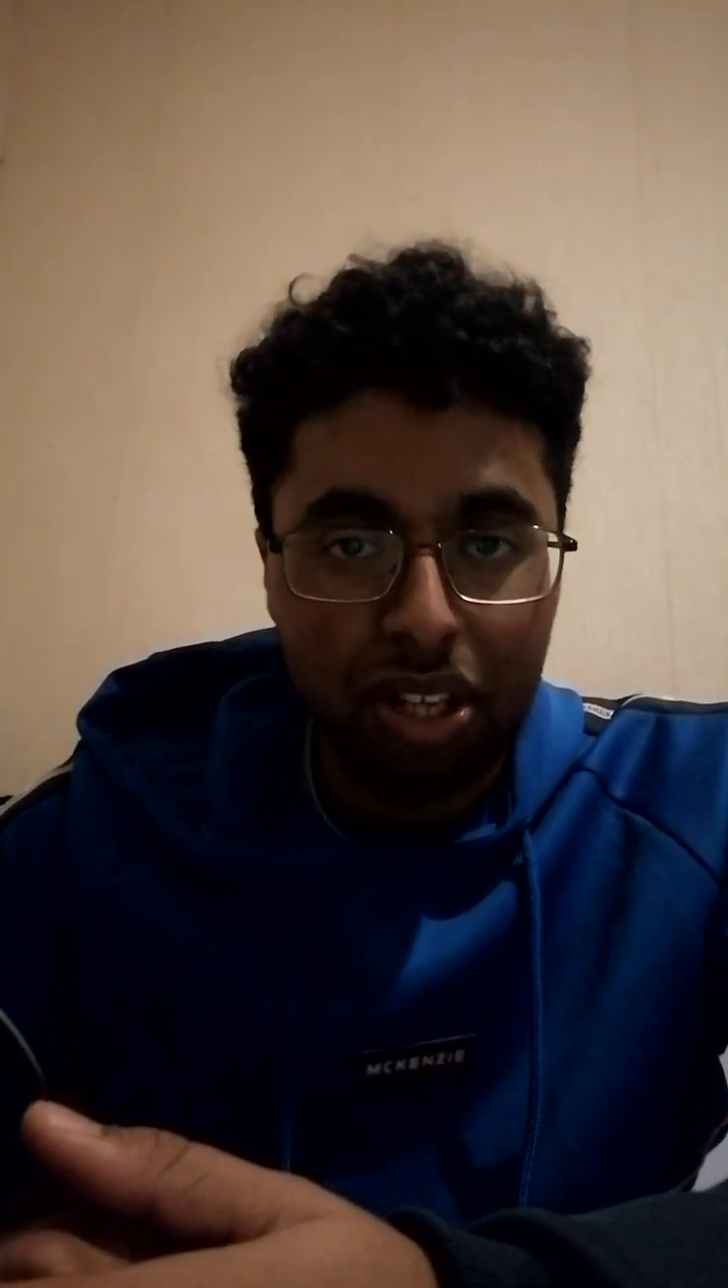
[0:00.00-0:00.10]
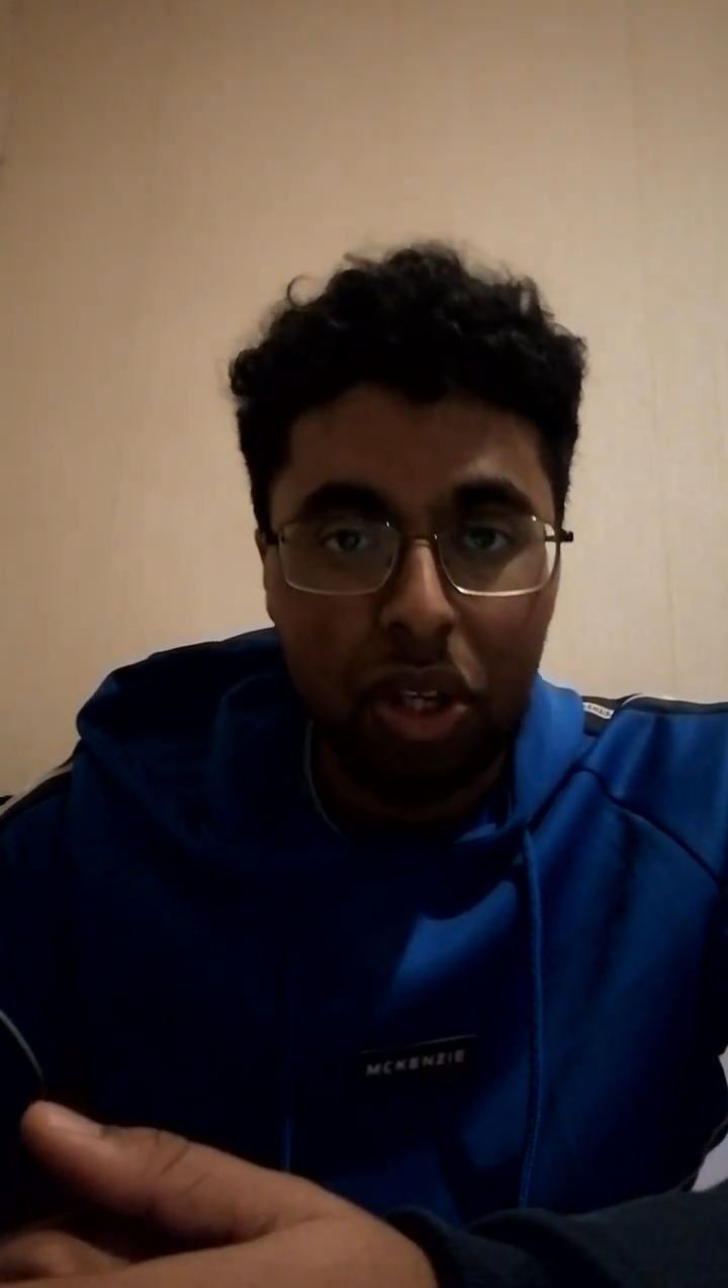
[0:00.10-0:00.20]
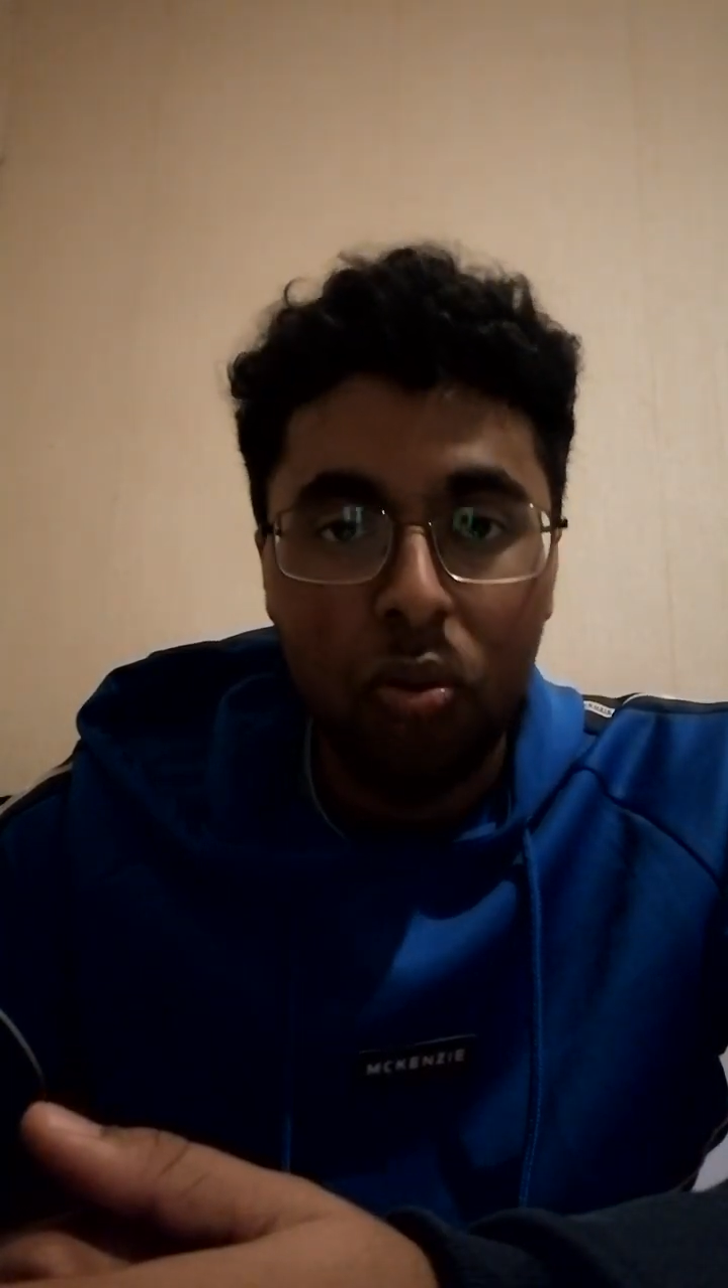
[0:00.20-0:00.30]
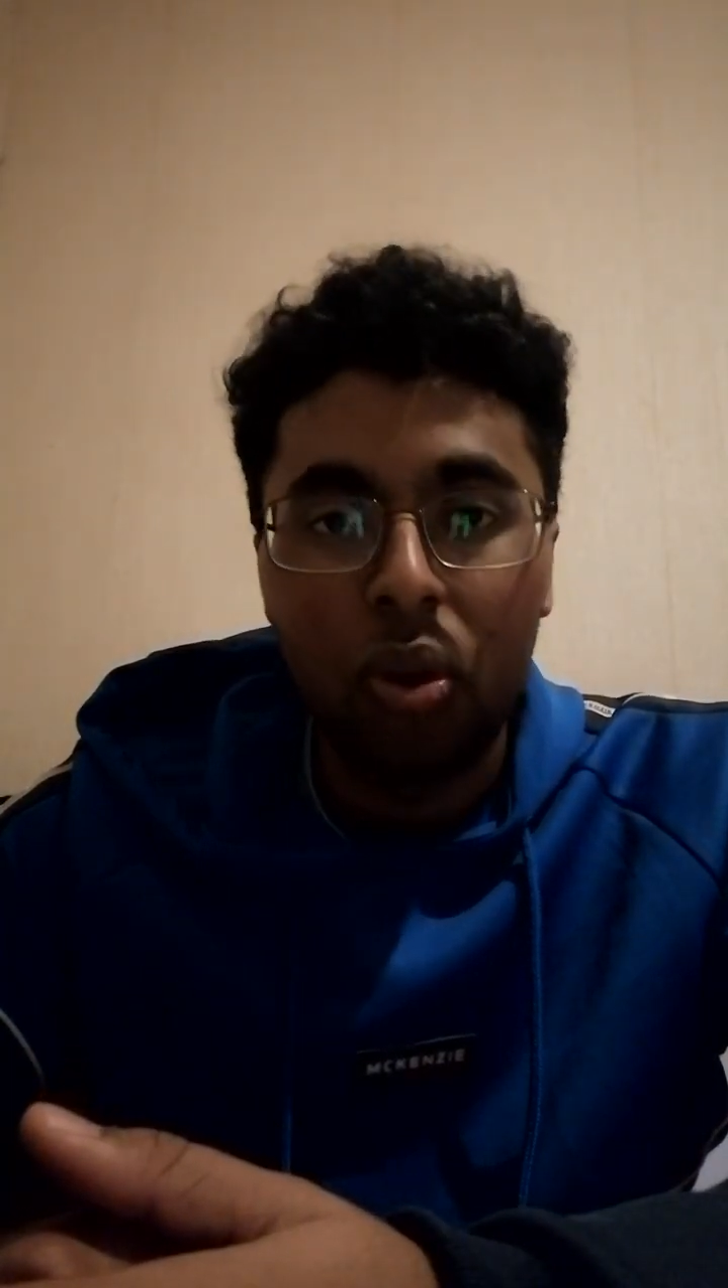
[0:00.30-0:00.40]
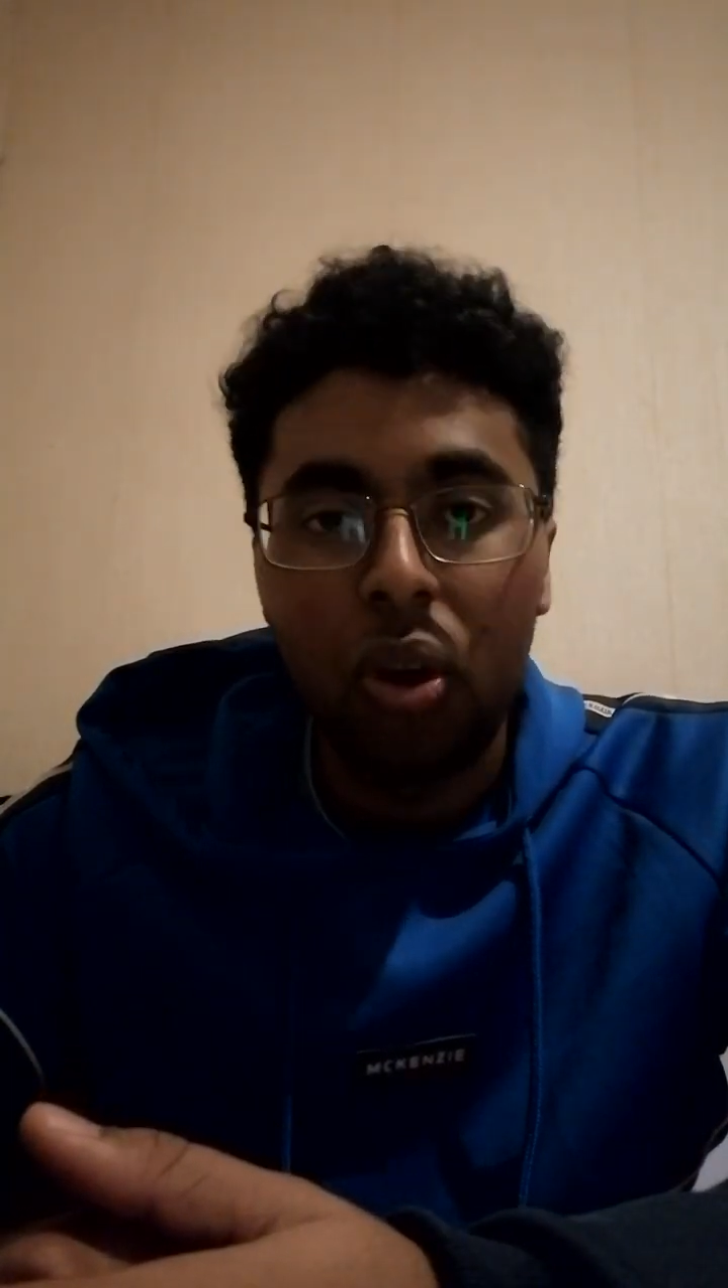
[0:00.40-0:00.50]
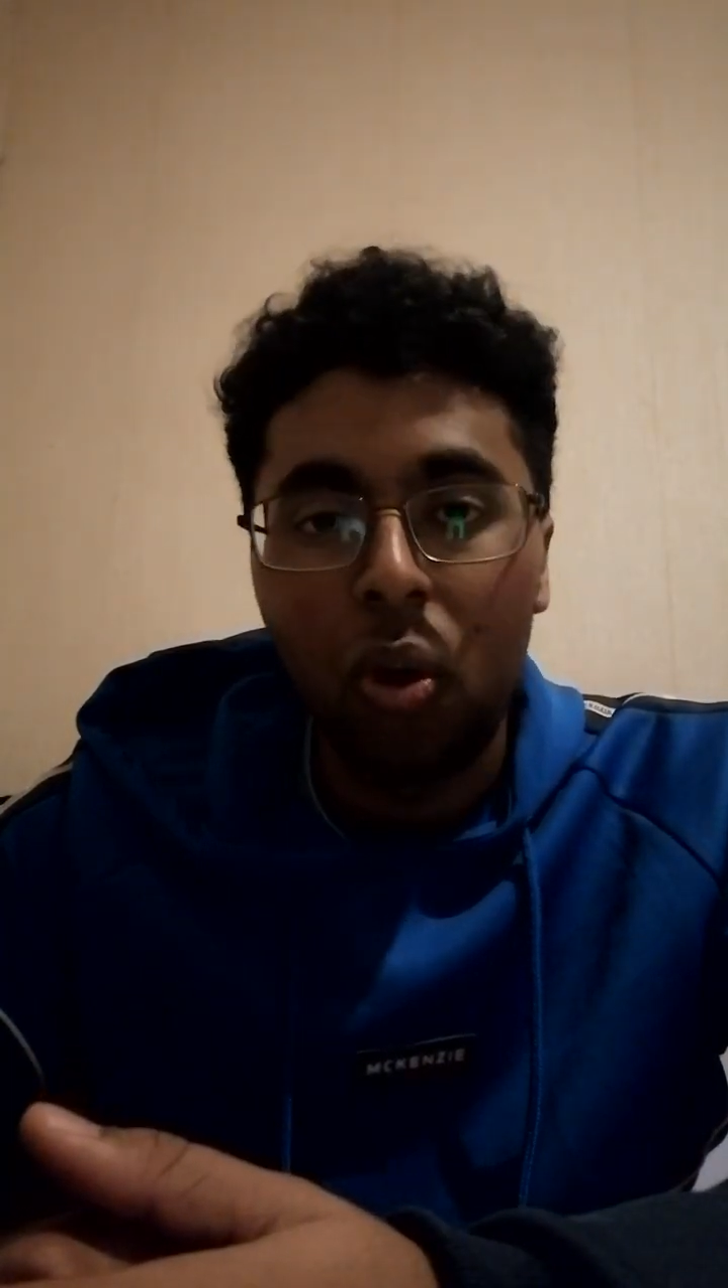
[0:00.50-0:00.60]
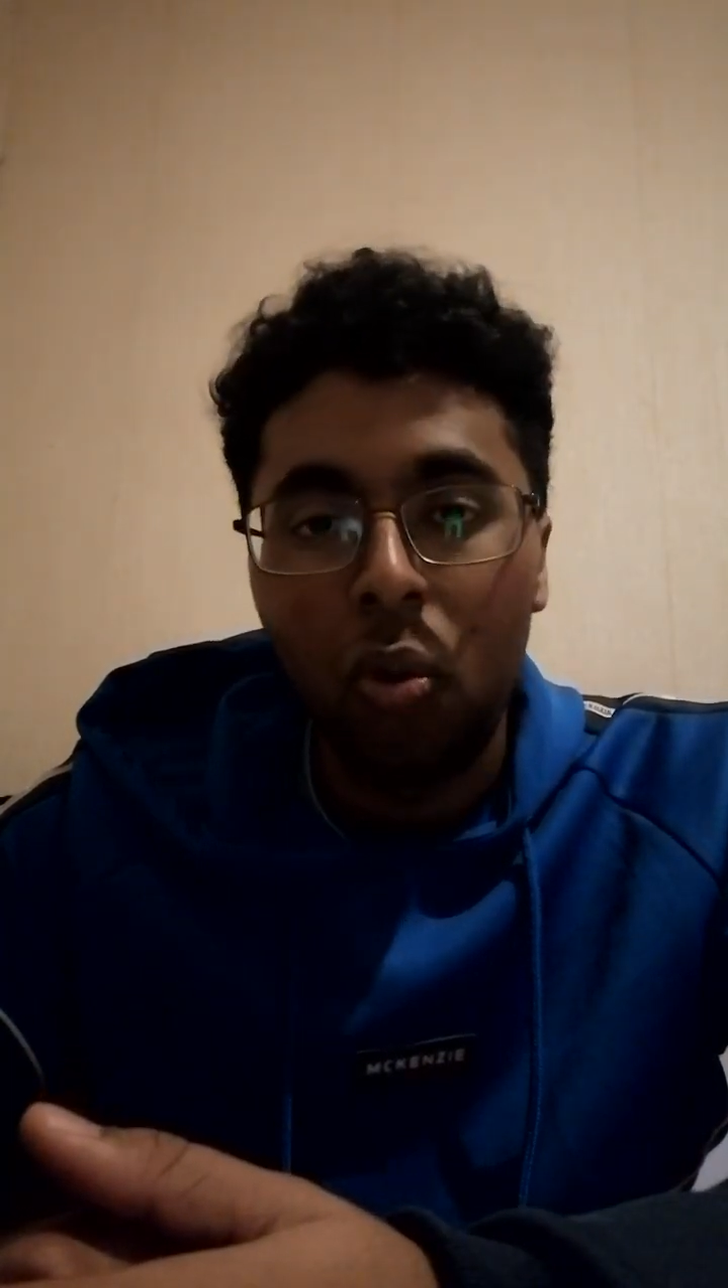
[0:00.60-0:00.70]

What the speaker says: You want to know